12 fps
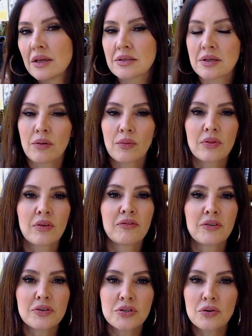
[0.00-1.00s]
So the
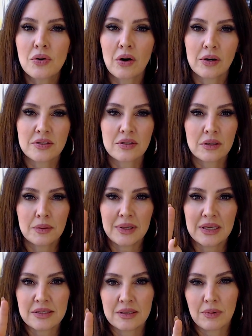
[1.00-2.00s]
first 2 cards are going to
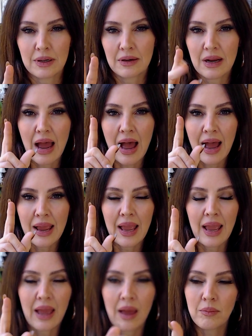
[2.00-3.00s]
be easy, right? I
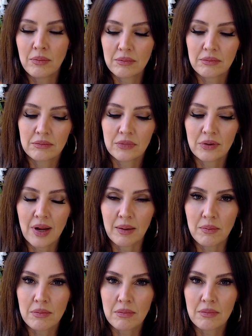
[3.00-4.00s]
am your name.